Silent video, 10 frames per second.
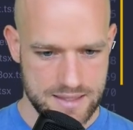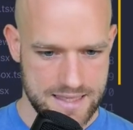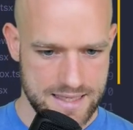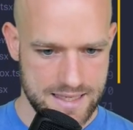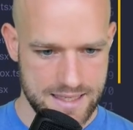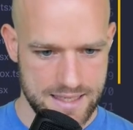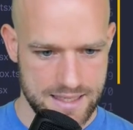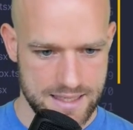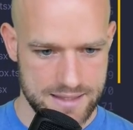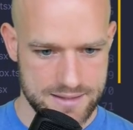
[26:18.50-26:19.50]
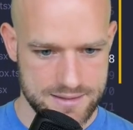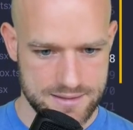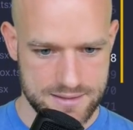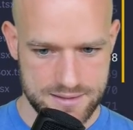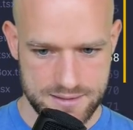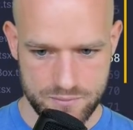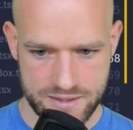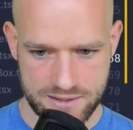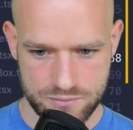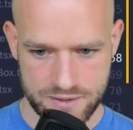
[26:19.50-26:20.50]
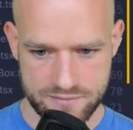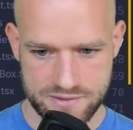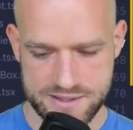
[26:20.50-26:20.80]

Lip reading: and we need to give the